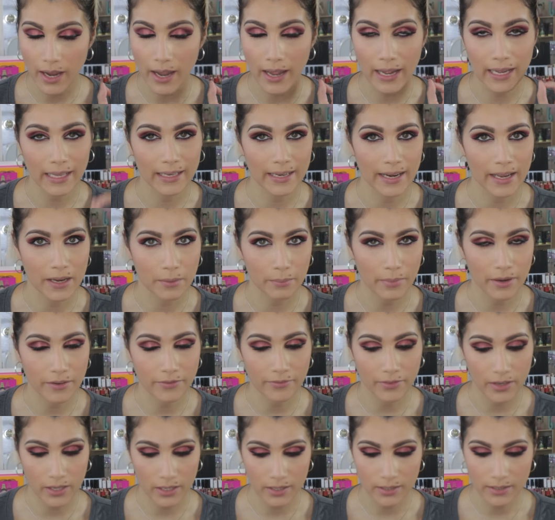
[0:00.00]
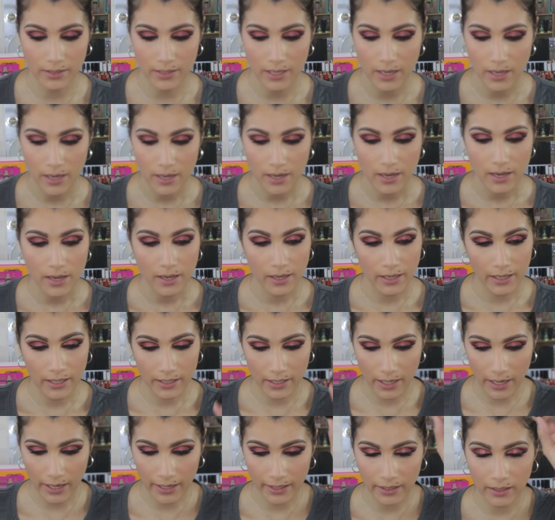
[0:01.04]
highlight my face
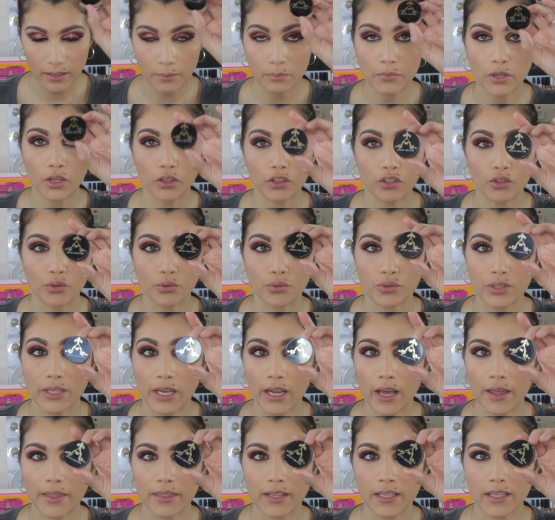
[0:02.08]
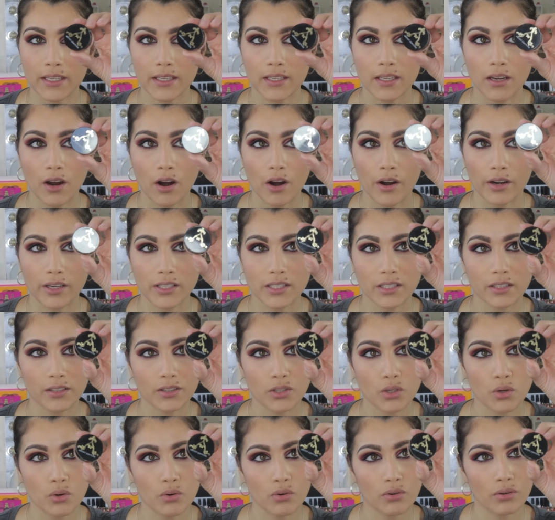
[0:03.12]
and I am using the Artist
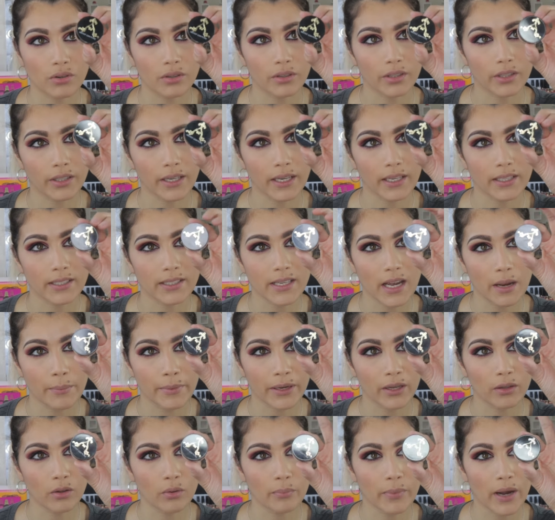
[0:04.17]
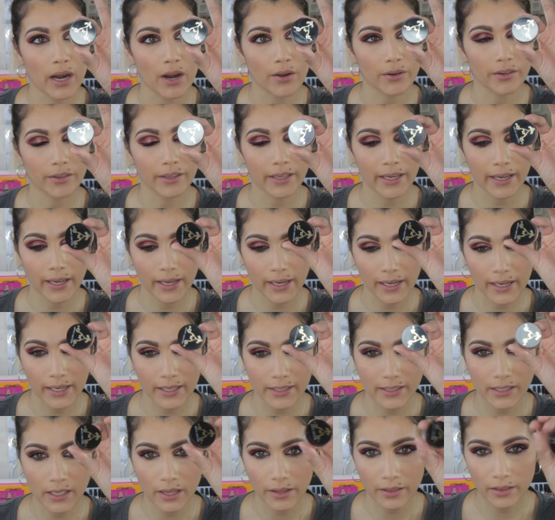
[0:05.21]
Couture Diamond Glow Powder
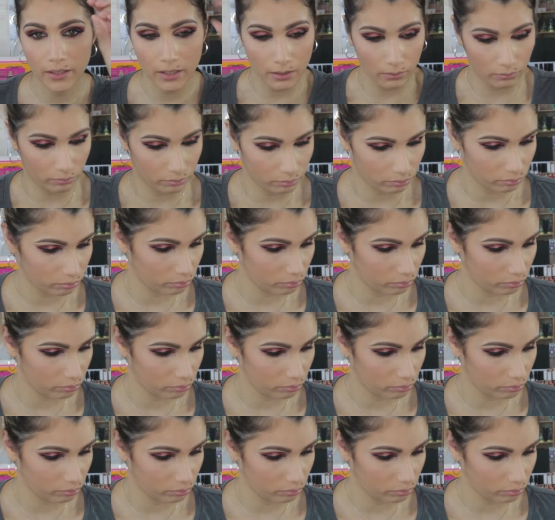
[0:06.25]
and the